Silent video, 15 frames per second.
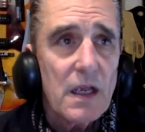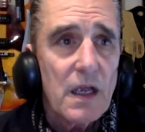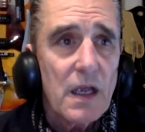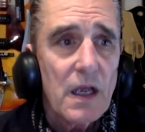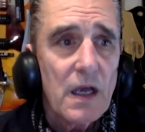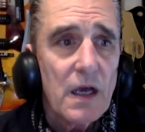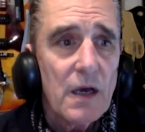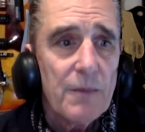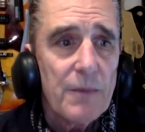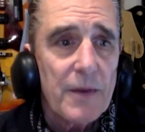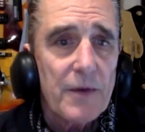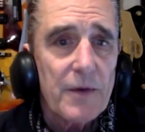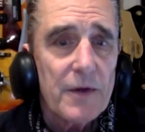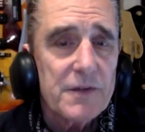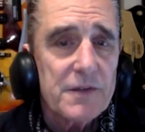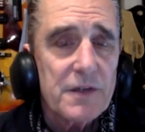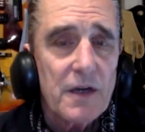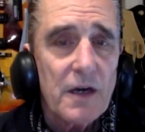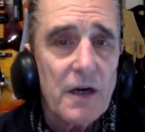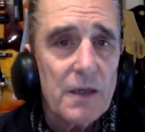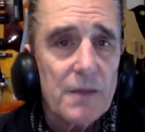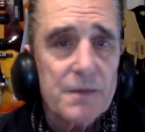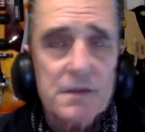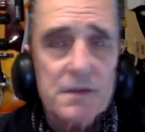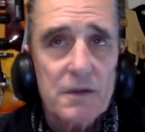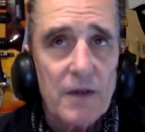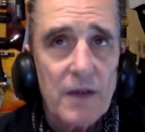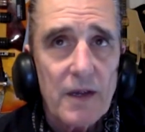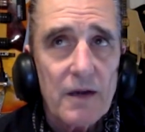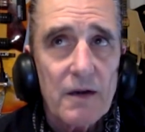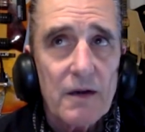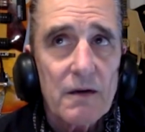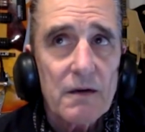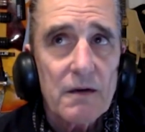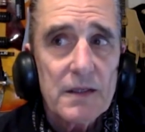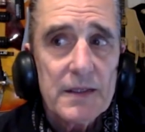And by the grace of God, I'm still here.